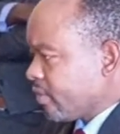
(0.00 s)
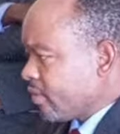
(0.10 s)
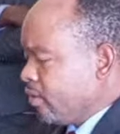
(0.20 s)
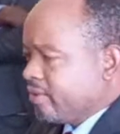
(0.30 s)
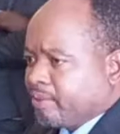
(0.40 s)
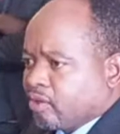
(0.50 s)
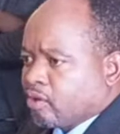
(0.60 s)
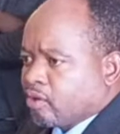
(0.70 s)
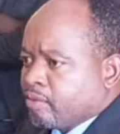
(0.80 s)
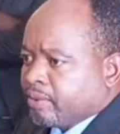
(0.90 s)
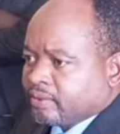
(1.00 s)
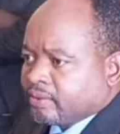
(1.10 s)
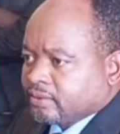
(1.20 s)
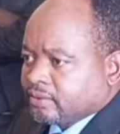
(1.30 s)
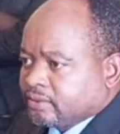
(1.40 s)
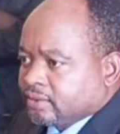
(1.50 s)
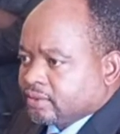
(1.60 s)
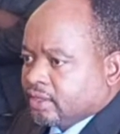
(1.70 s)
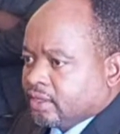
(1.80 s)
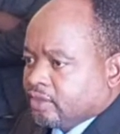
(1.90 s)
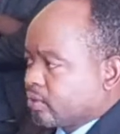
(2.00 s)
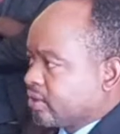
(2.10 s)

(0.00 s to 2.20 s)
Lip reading: Honorable Gombo, Dr.